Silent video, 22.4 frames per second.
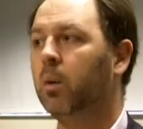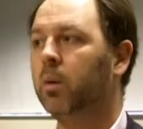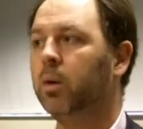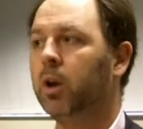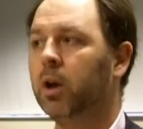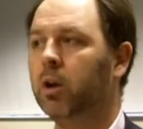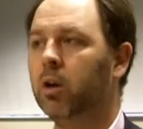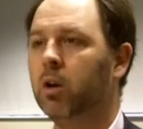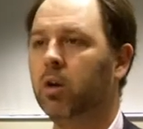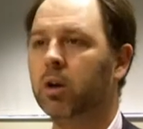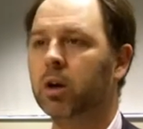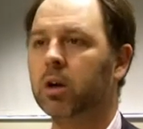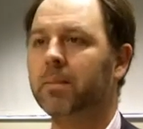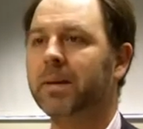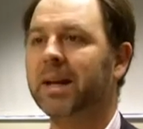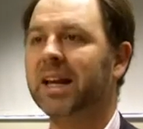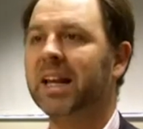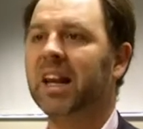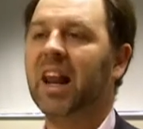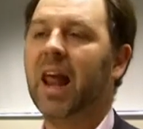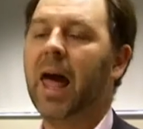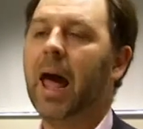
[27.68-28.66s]
I will no longer
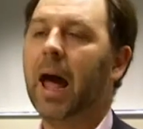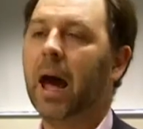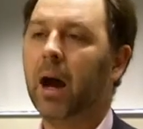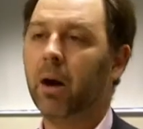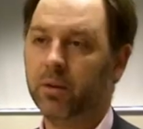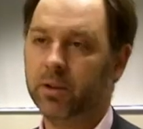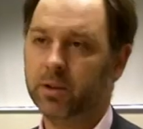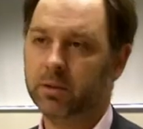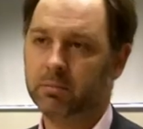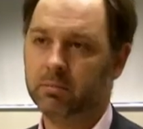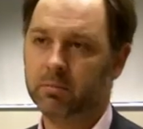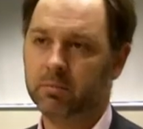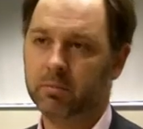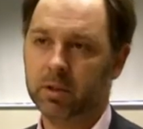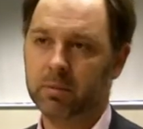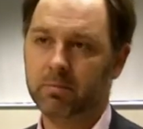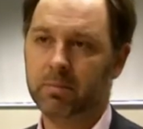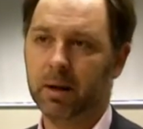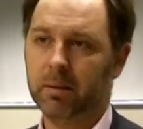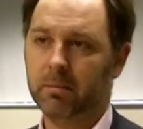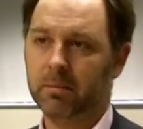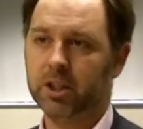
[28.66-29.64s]
be allowed
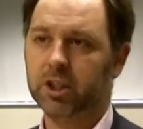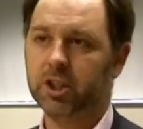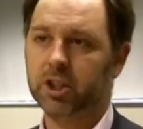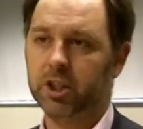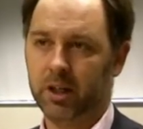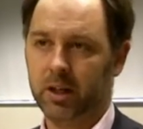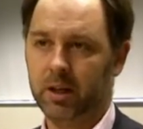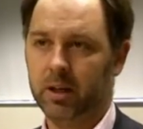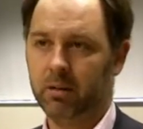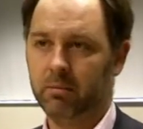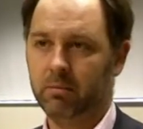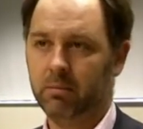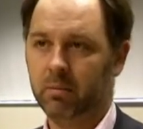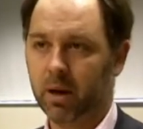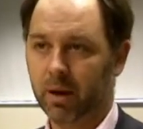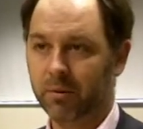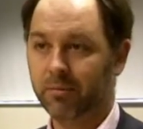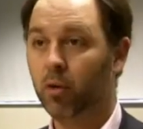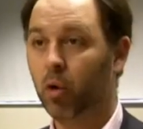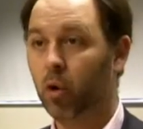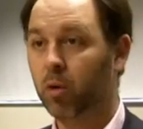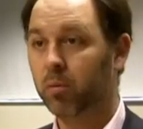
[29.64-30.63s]
to publish in
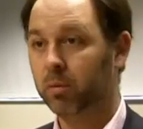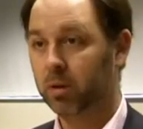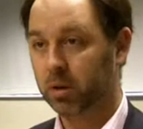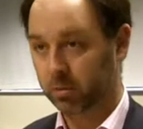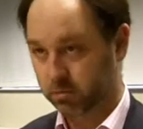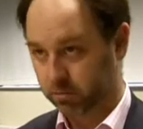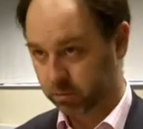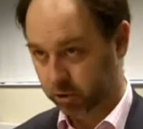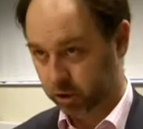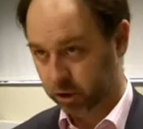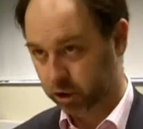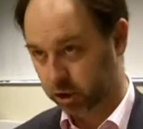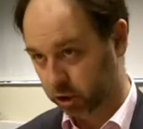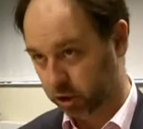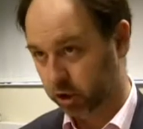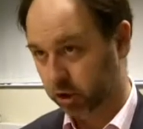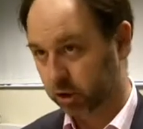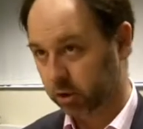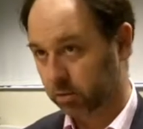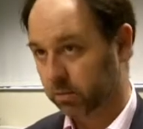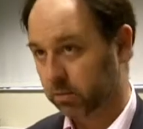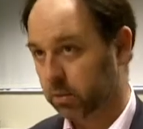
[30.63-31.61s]
a formal
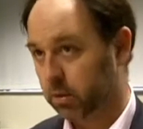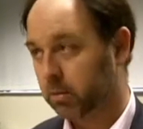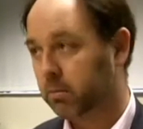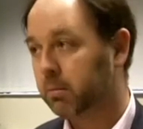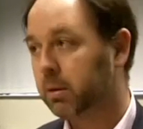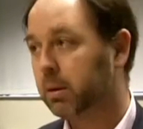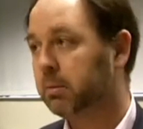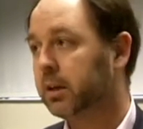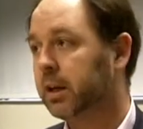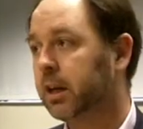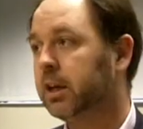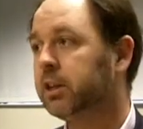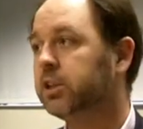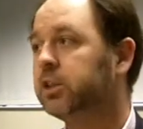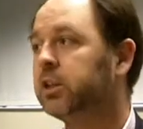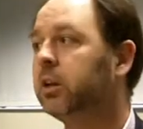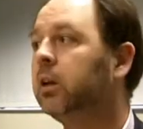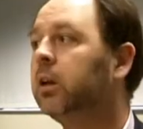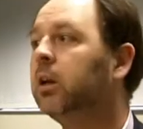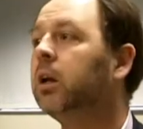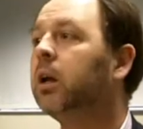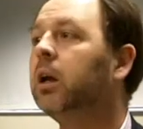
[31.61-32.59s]
journal
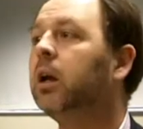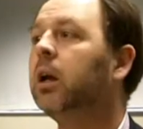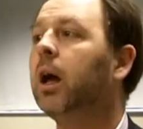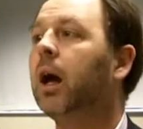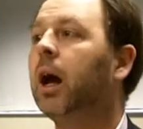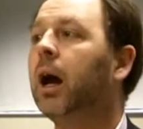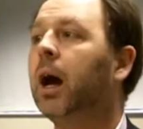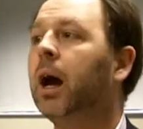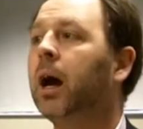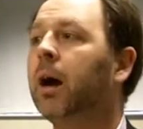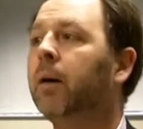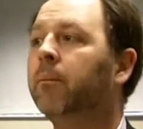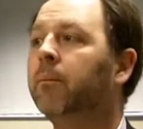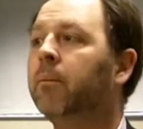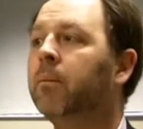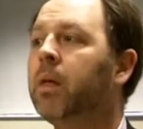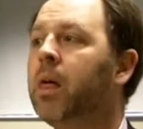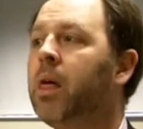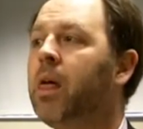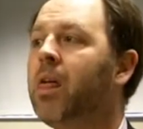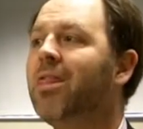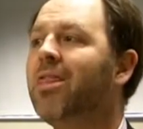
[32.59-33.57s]
publication.
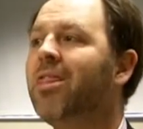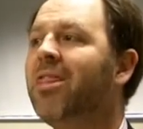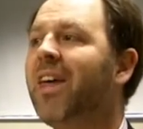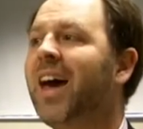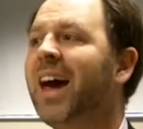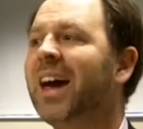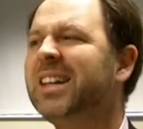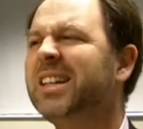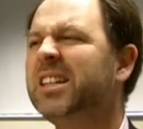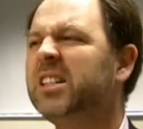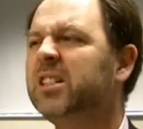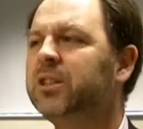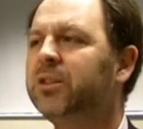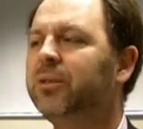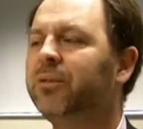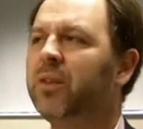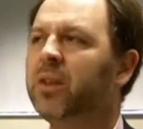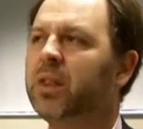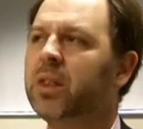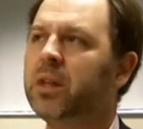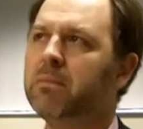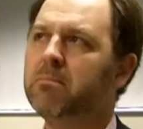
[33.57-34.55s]
That is
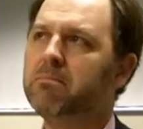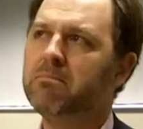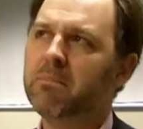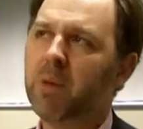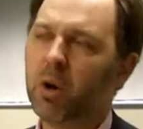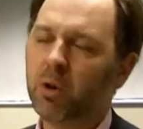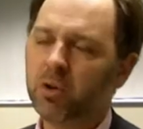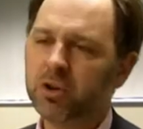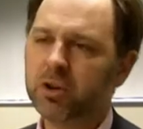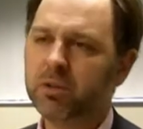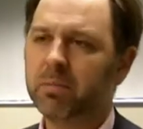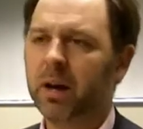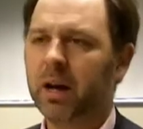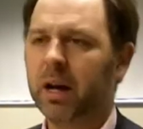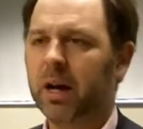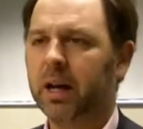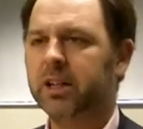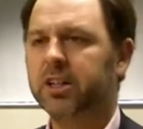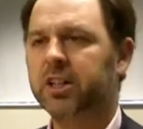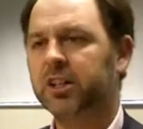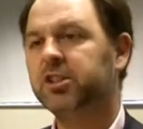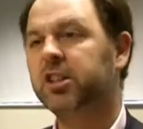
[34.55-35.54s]
for the most
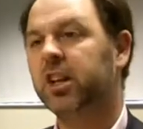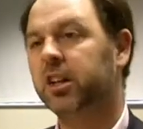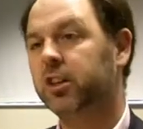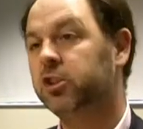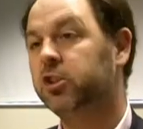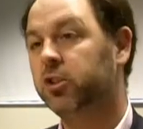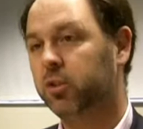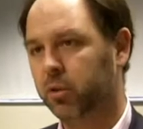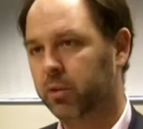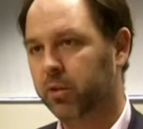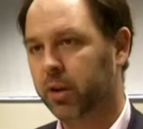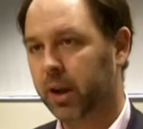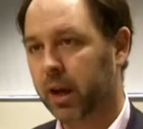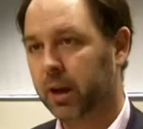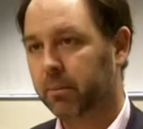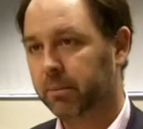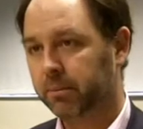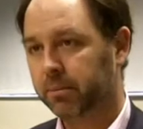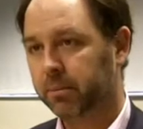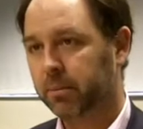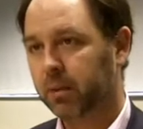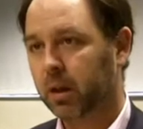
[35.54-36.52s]
part just untrue
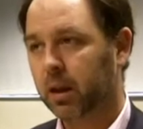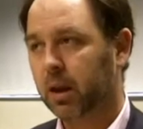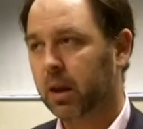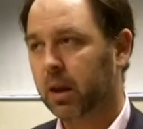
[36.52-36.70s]
now.